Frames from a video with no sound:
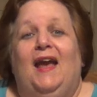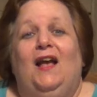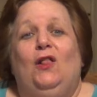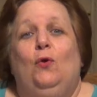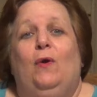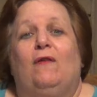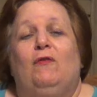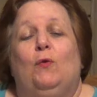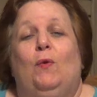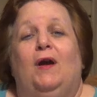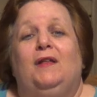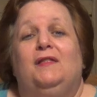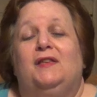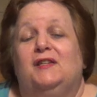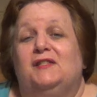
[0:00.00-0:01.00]
Hello
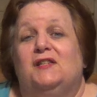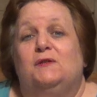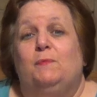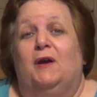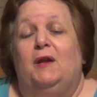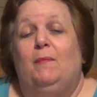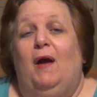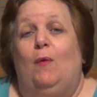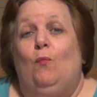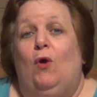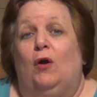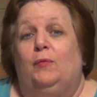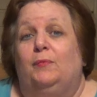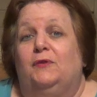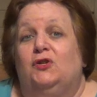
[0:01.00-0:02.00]
everyone, this is Money Mom.
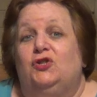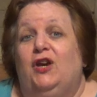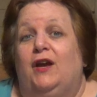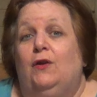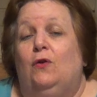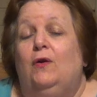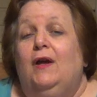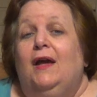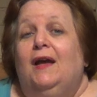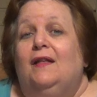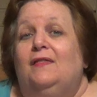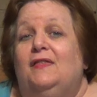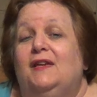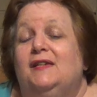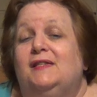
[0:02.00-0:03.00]
Welcome to the channel.
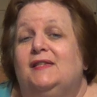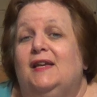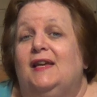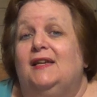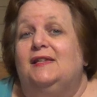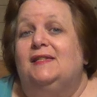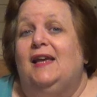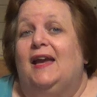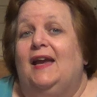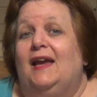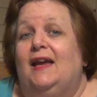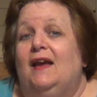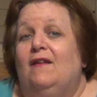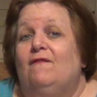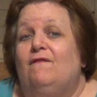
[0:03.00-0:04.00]
This is
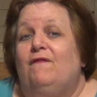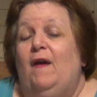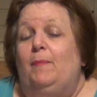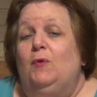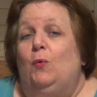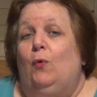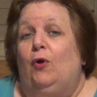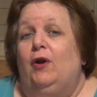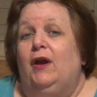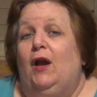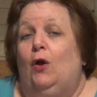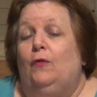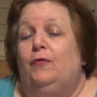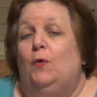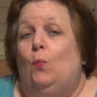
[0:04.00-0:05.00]
a February
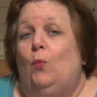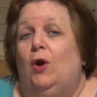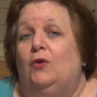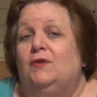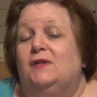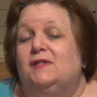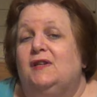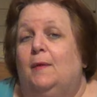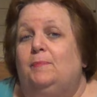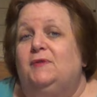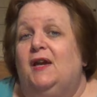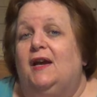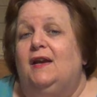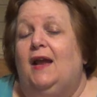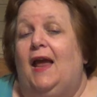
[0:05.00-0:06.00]
health and wellness
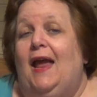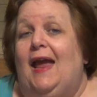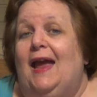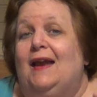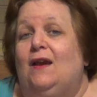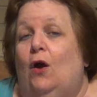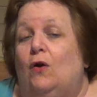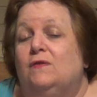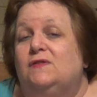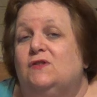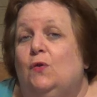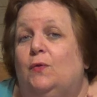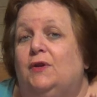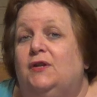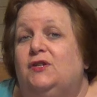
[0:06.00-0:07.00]
update, and
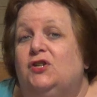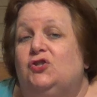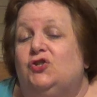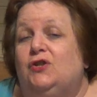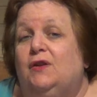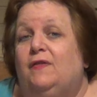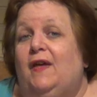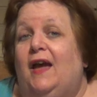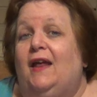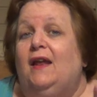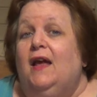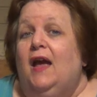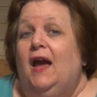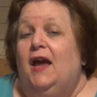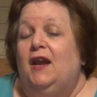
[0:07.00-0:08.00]
also in addition to that,
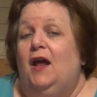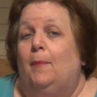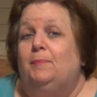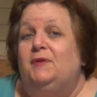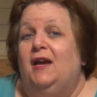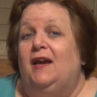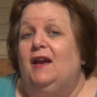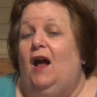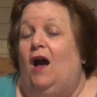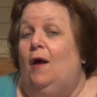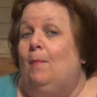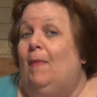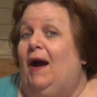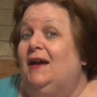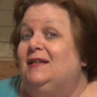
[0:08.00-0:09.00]
an update
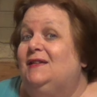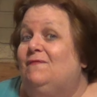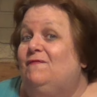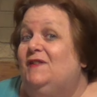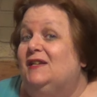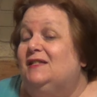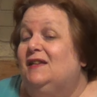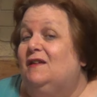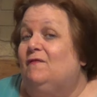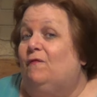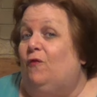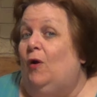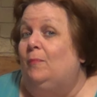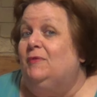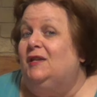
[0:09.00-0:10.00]
on my visit
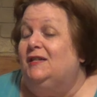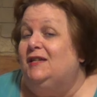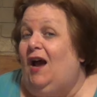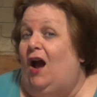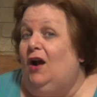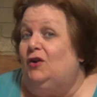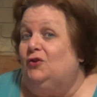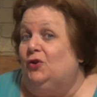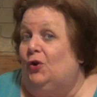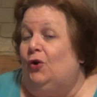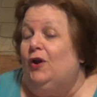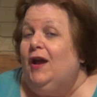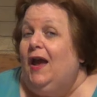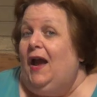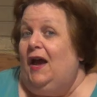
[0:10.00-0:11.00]
from the
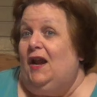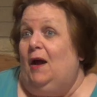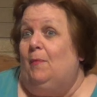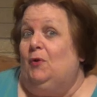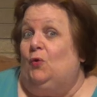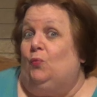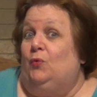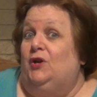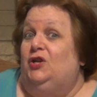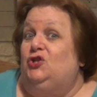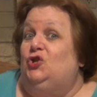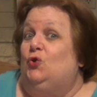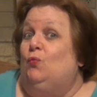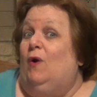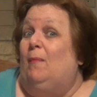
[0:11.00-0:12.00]
doctor, and I'm going to read
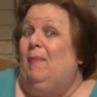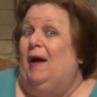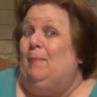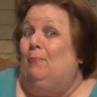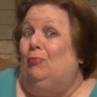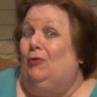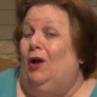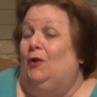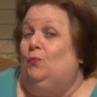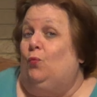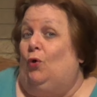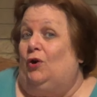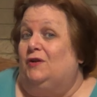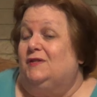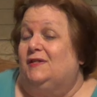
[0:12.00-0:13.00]
you what my blood
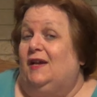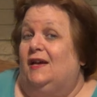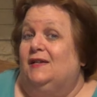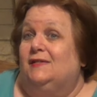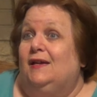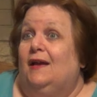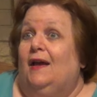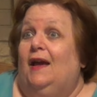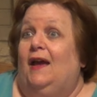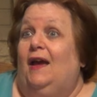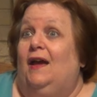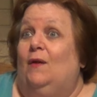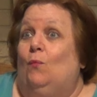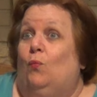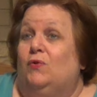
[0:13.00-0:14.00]
work says
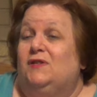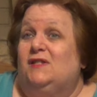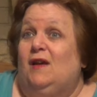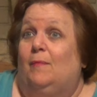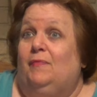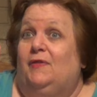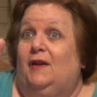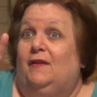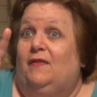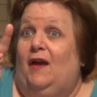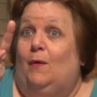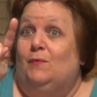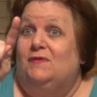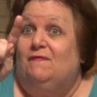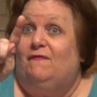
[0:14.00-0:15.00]
and something
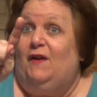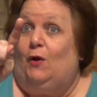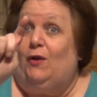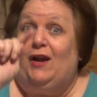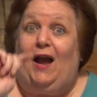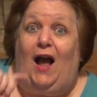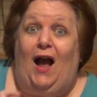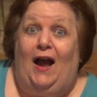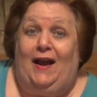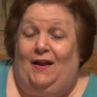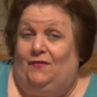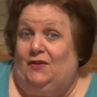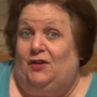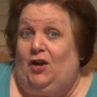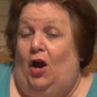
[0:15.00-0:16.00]
that was very high
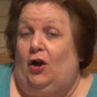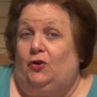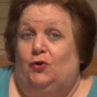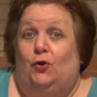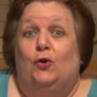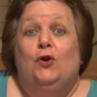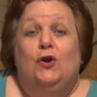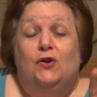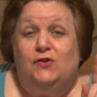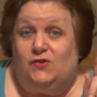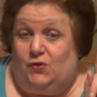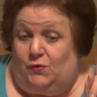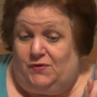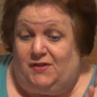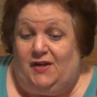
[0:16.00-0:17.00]
at the doctor,
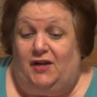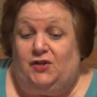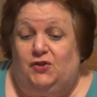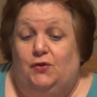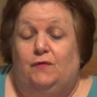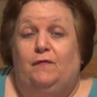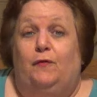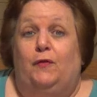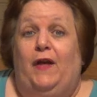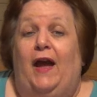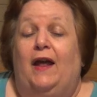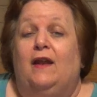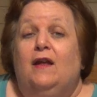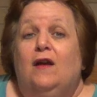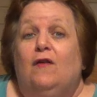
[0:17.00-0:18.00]
so stay tuned for
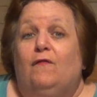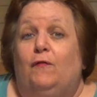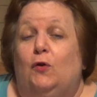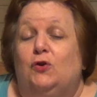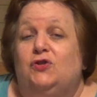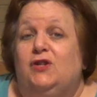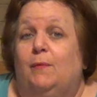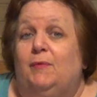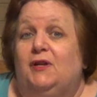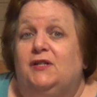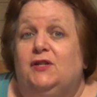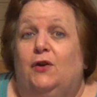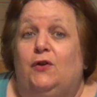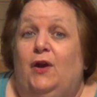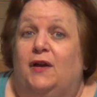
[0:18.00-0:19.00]
that. First, I'm going to
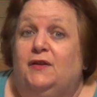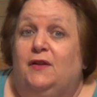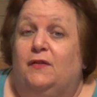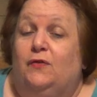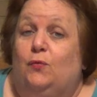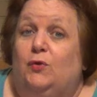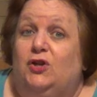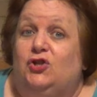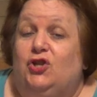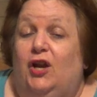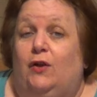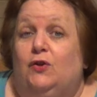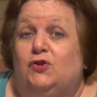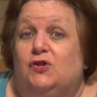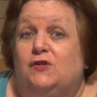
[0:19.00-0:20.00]
tell you I did three
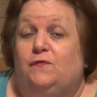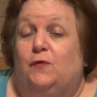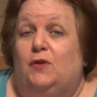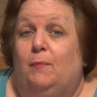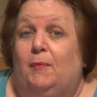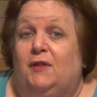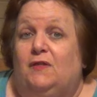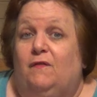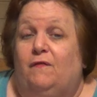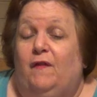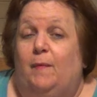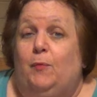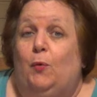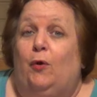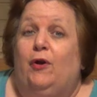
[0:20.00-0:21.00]
challenges for the month of
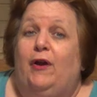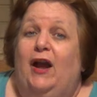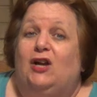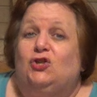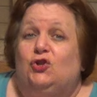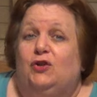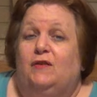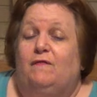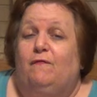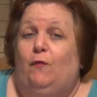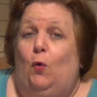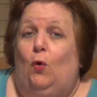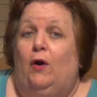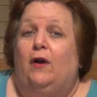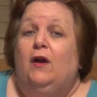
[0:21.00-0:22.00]
February, actually
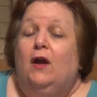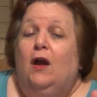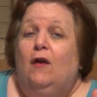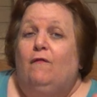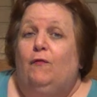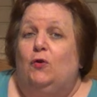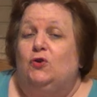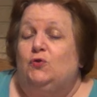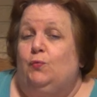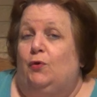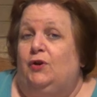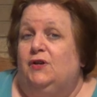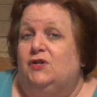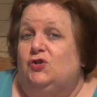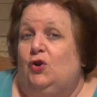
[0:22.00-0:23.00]
four. First, we're
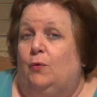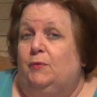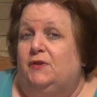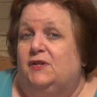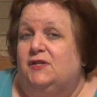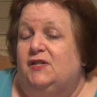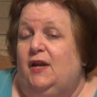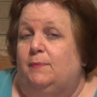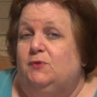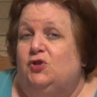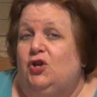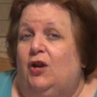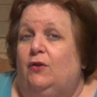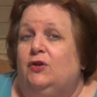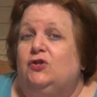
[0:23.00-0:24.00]
going to start with the steps
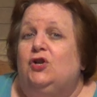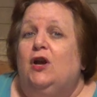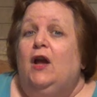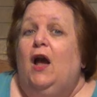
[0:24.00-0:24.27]
challenge.